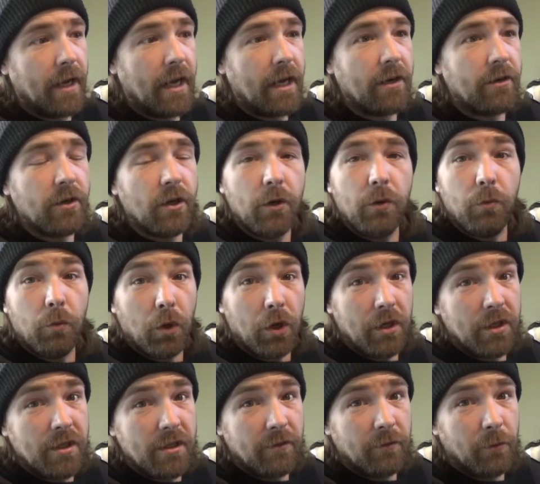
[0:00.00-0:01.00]
I don't know,
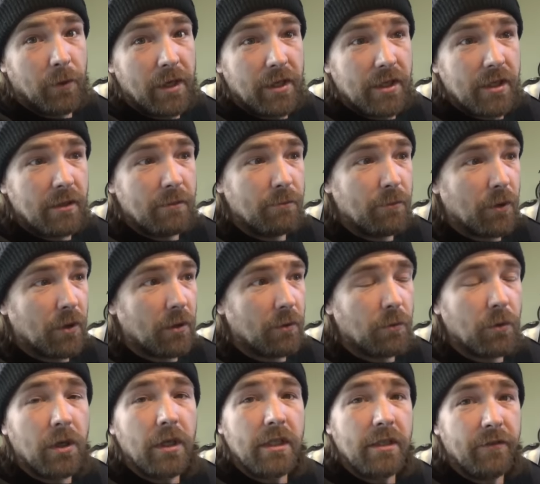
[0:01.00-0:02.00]
words of wisdom
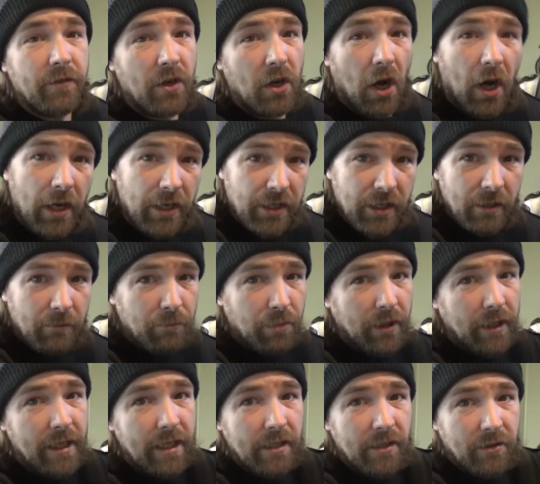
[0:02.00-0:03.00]
or words of caution,
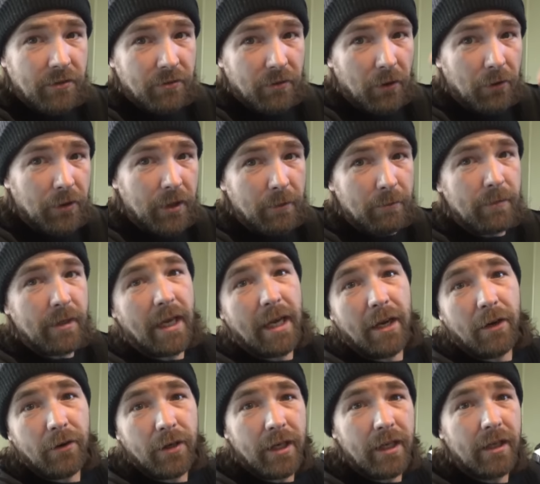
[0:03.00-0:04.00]
please throw them
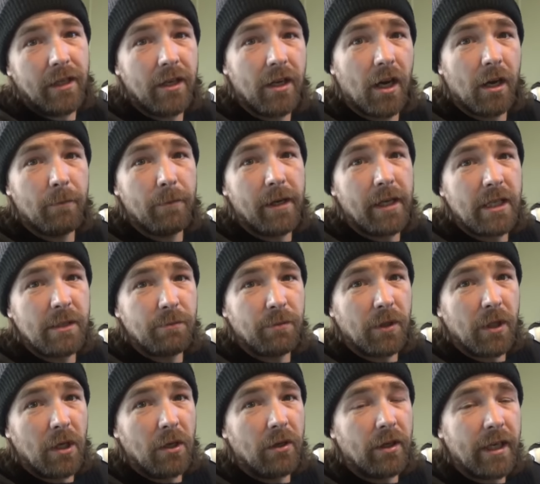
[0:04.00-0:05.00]
down in the comments
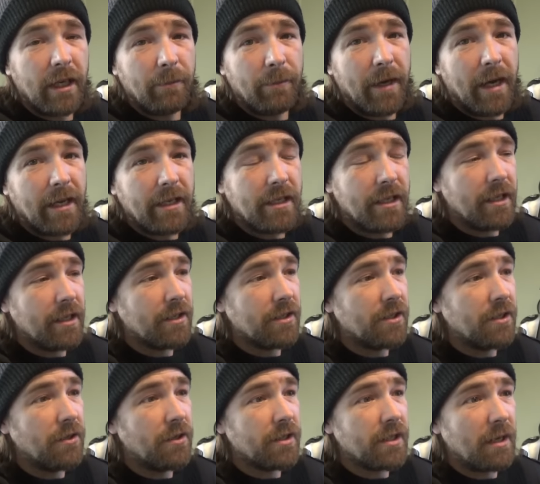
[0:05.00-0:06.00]
below. I'll get back to you
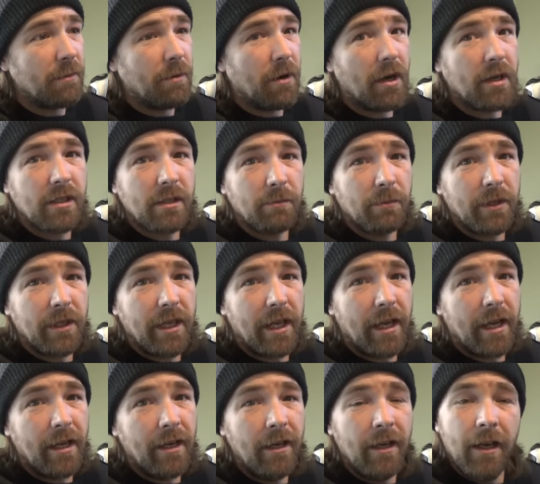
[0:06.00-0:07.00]
as soon as I possibly
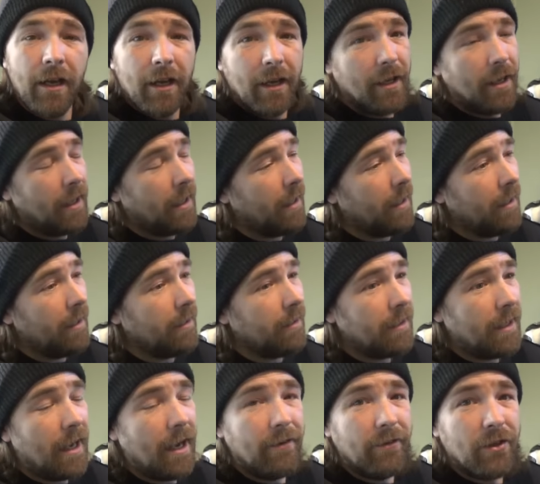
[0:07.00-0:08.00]
can.
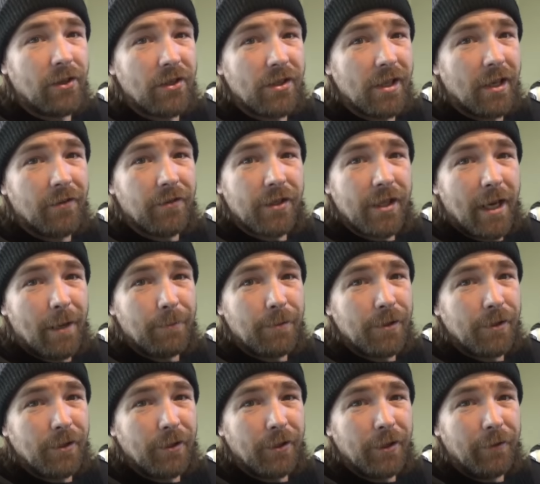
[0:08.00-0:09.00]
And have yourselves an
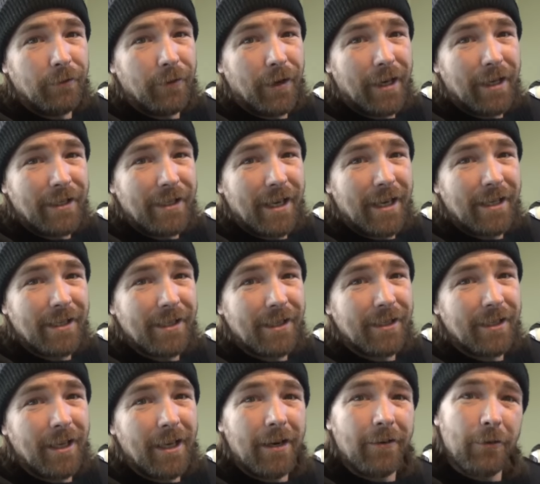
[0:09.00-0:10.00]
absolutely
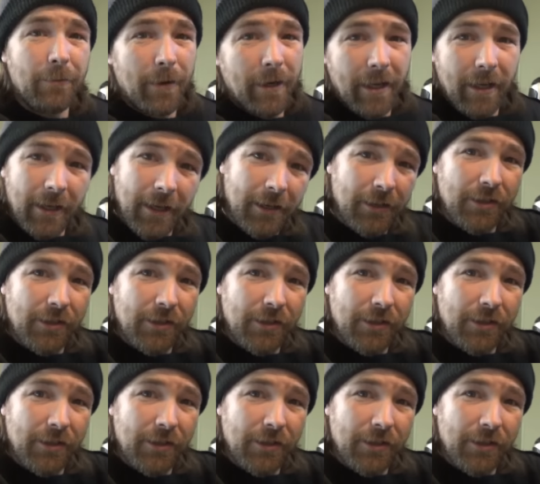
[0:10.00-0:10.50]
fantastic day, everybody.